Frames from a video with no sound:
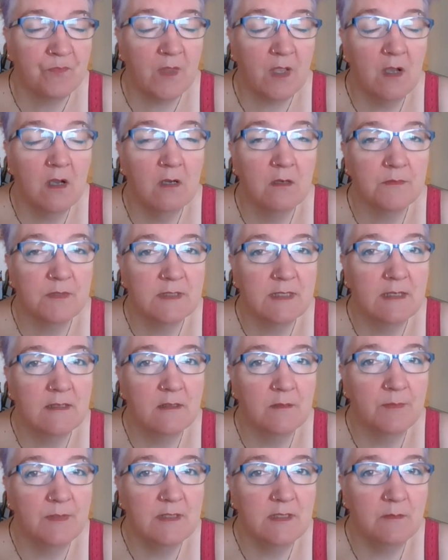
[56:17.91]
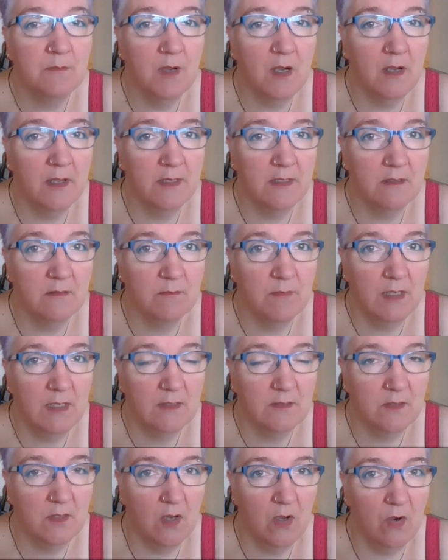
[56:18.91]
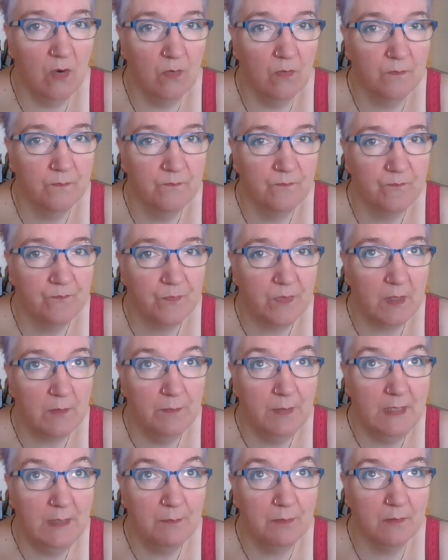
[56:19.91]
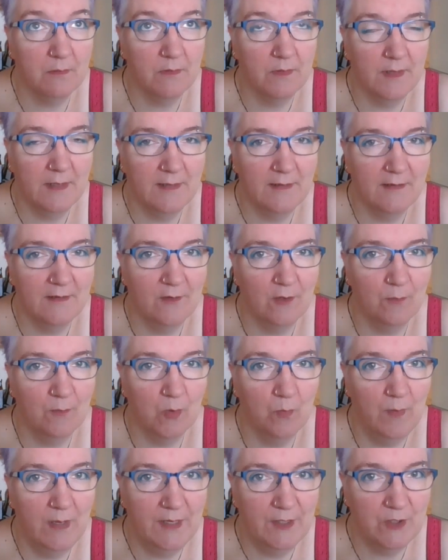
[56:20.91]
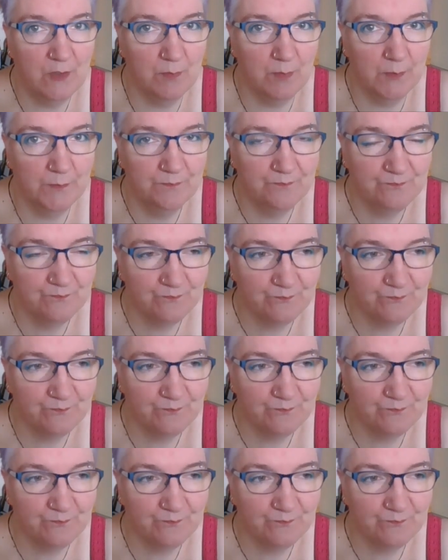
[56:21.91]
calms down the busy mind and makes the whole people thing a lot more manageable.